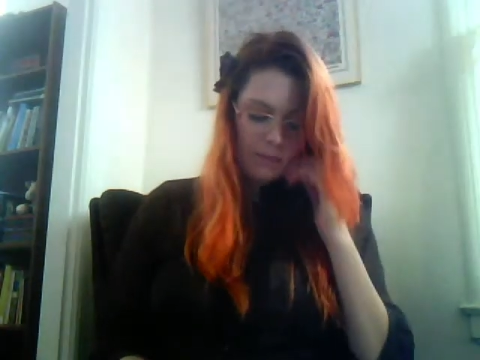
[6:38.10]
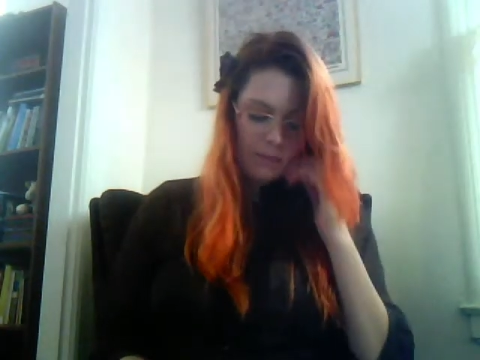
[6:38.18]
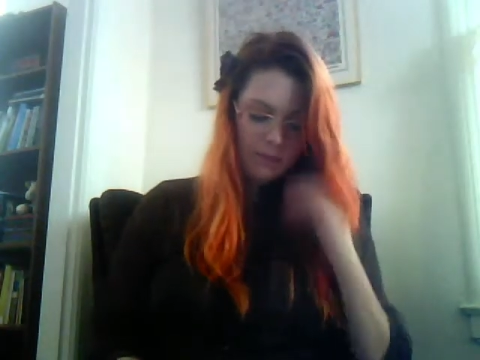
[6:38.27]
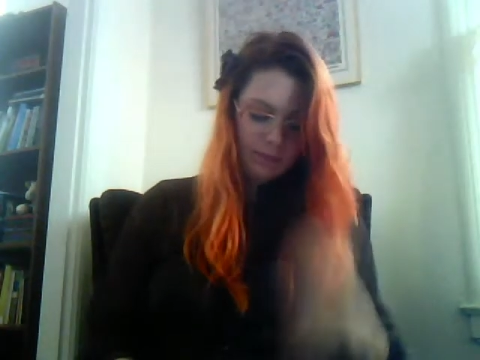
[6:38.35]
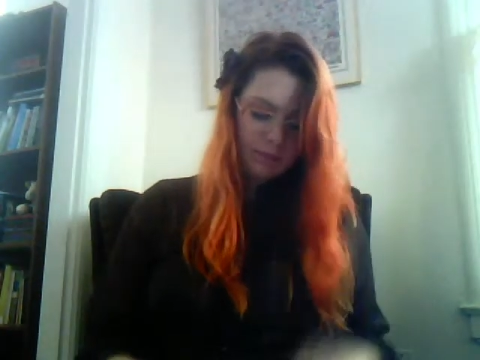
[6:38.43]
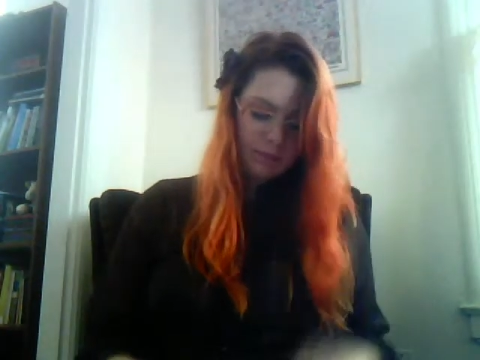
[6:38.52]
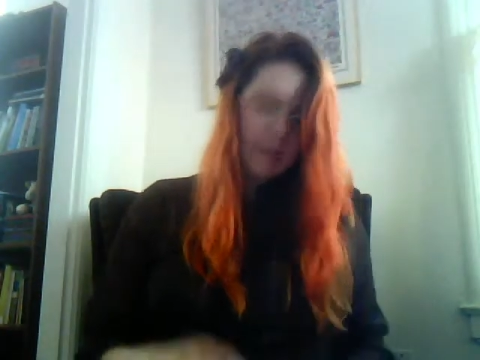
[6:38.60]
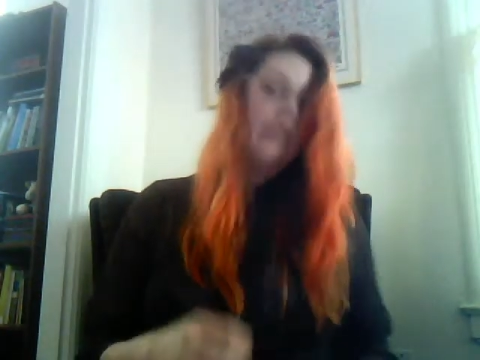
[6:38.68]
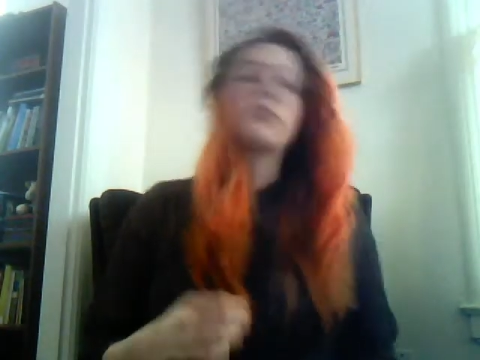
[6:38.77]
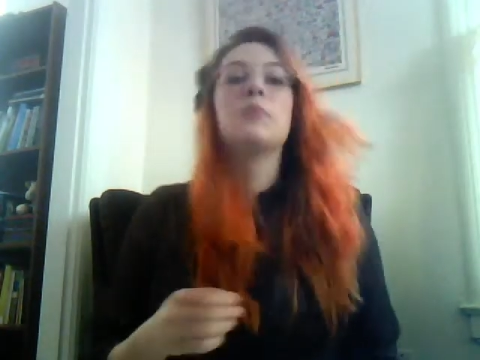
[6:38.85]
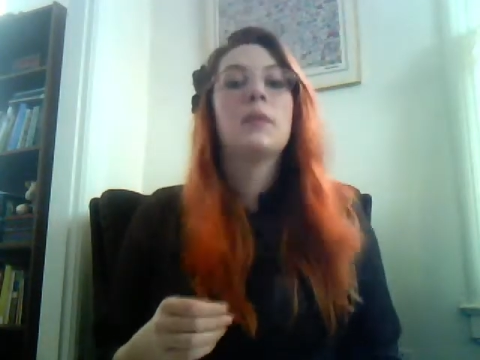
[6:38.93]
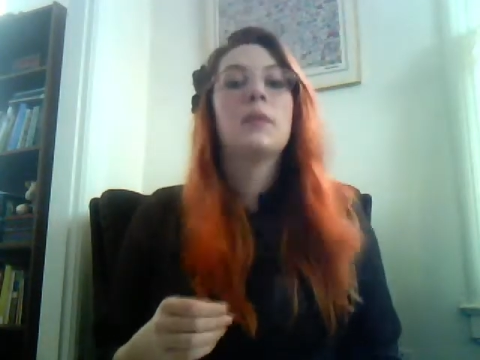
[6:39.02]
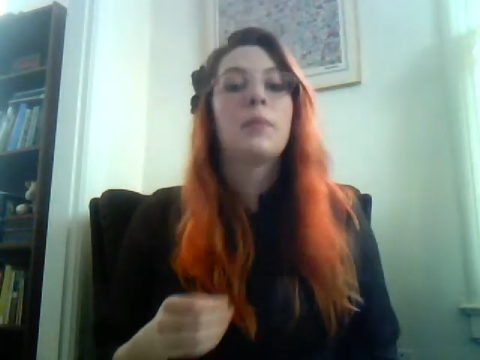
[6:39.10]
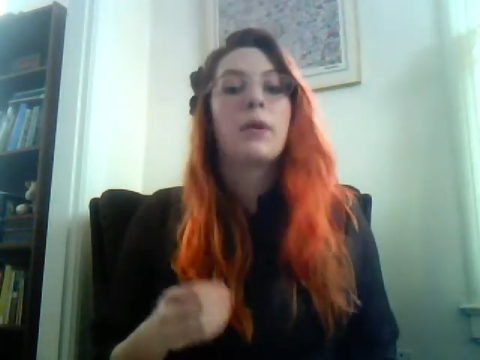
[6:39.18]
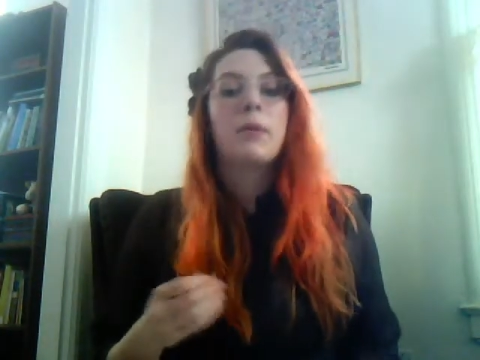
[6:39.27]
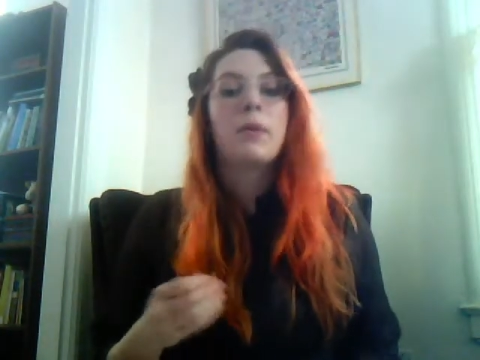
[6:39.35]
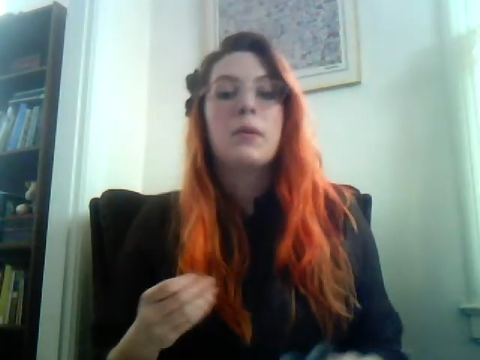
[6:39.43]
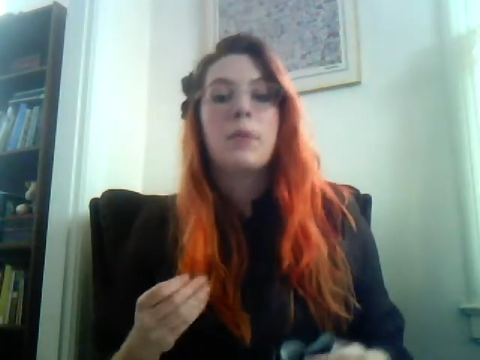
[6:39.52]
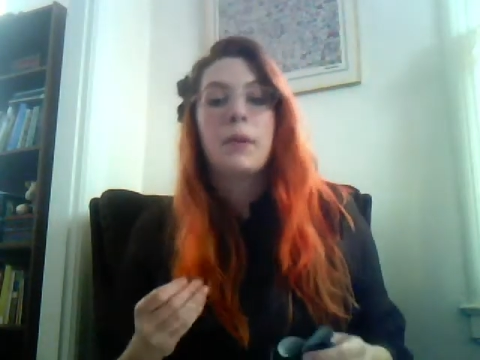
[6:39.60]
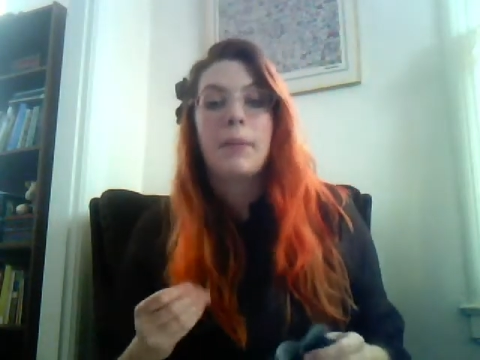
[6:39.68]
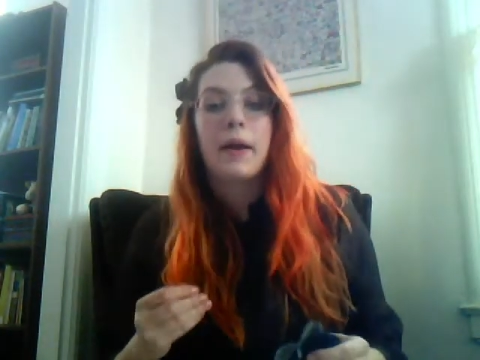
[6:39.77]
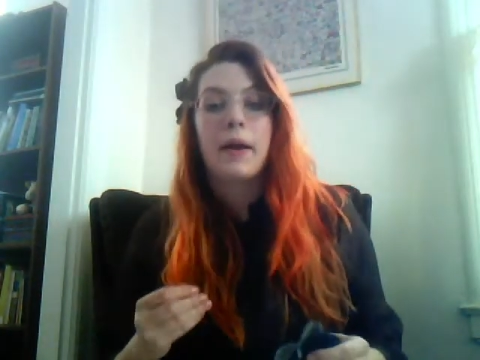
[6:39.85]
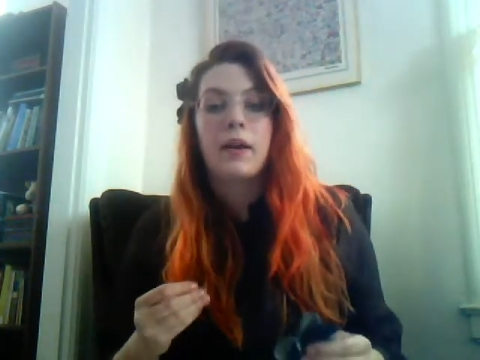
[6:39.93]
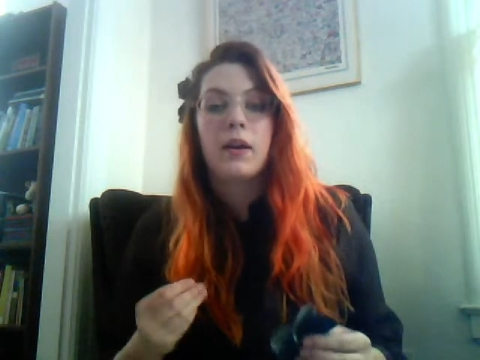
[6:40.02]
but this would be the point where you put a button
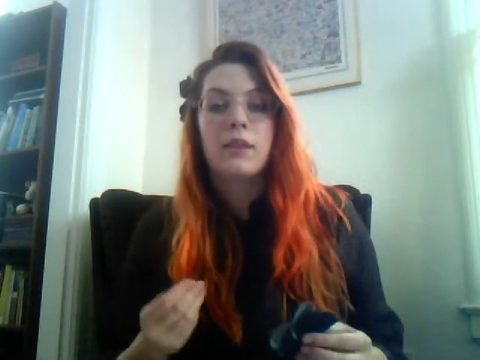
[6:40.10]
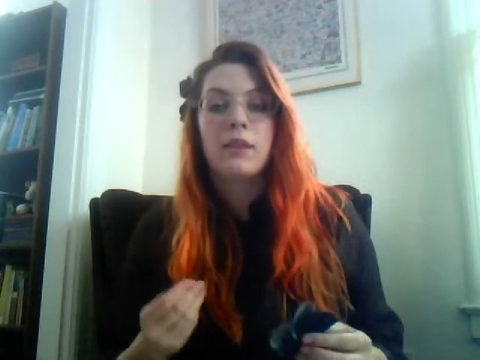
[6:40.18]
on.